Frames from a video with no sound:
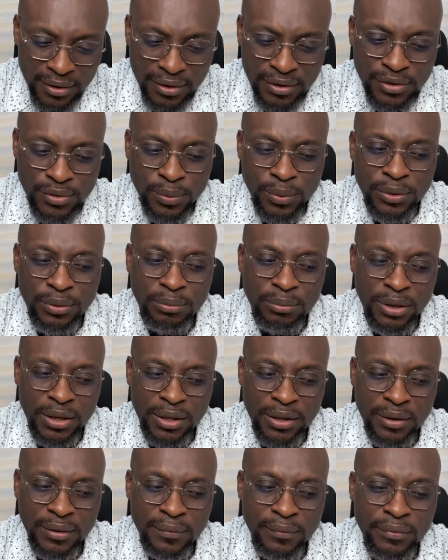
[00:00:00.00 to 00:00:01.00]
is with
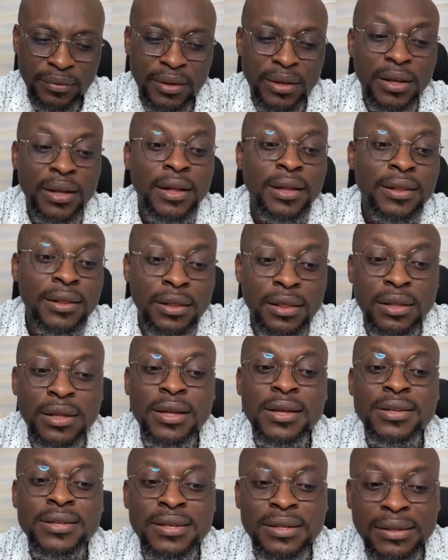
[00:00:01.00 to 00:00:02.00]
me.
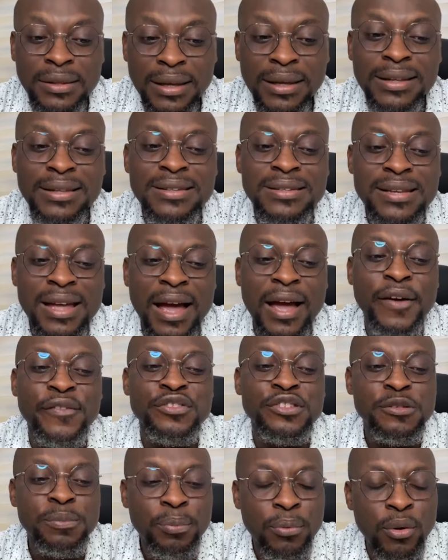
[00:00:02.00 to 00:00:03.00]
These things I
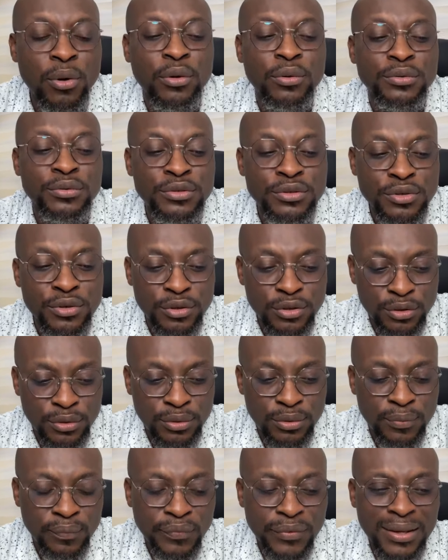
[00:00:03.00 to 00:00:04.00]
have spoken to
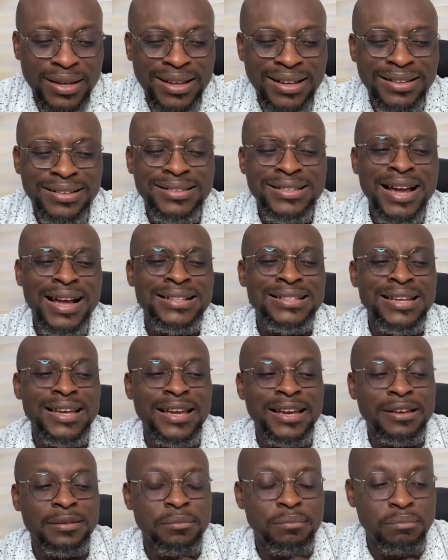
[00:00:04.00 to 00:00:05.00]
you, that
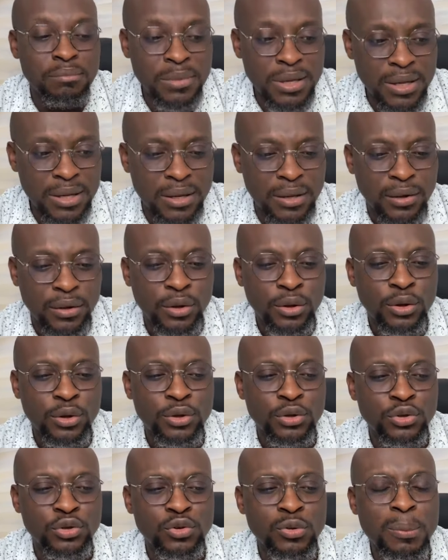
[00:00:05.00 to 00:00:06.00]
in me
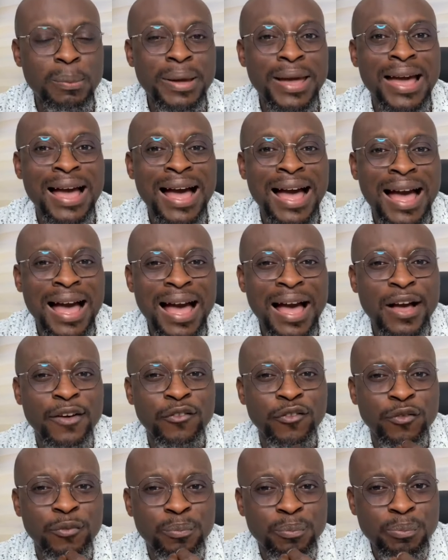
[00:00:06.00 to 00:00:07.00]
you may
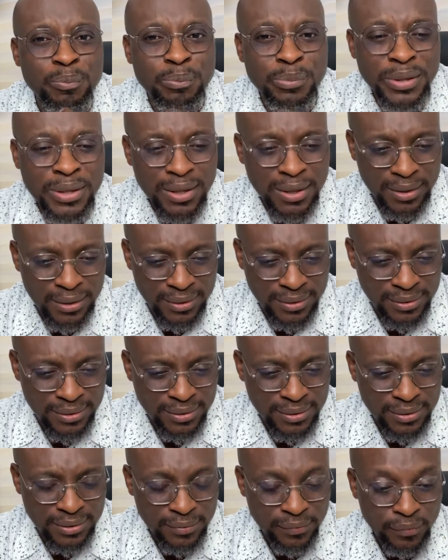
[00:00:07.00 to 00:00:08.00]
have
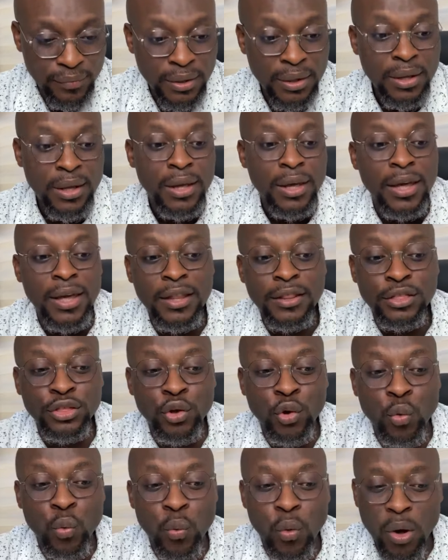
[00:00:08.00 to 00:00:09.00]
peace.
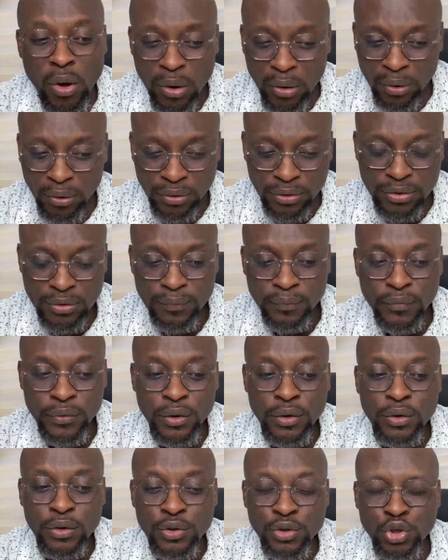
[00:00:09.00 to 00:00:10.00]
In the world
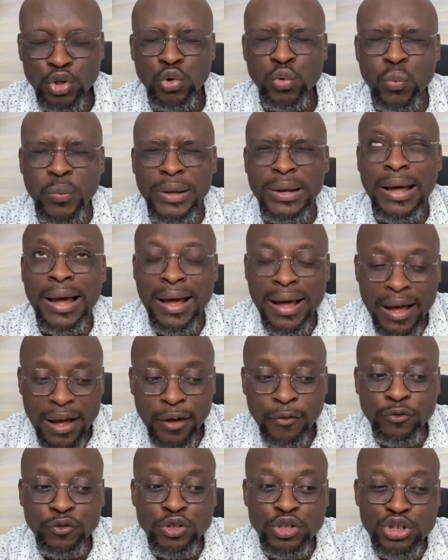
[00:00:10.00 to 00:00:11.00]
you will
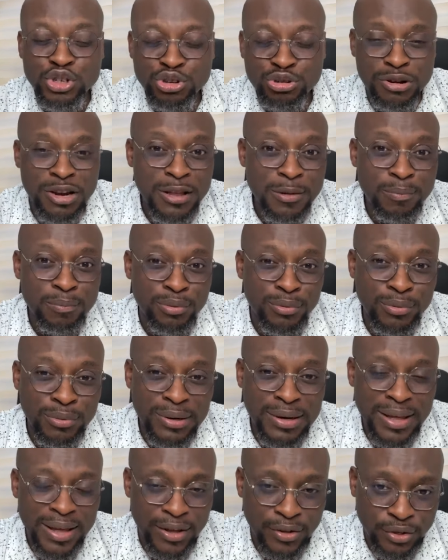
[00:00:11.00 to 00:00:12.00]
have
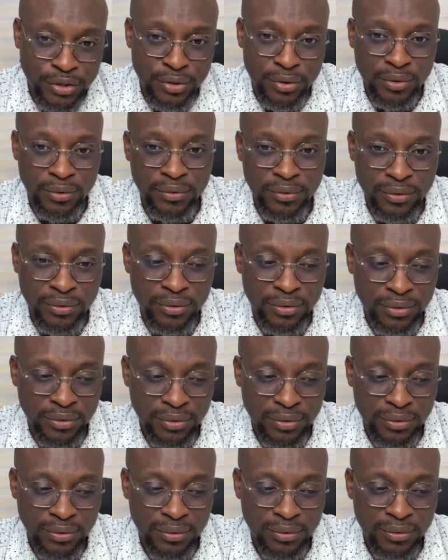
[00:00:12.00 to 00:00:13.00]

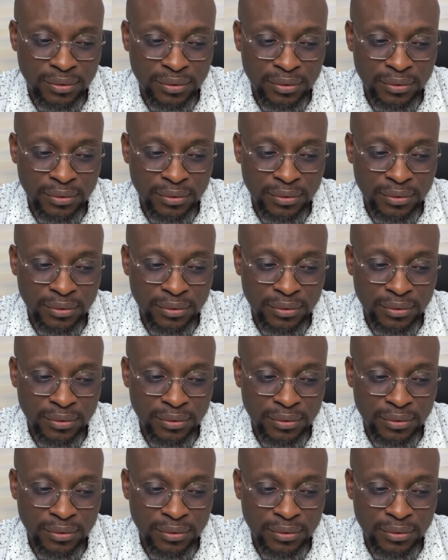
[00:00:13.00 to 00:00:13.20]
tribulations,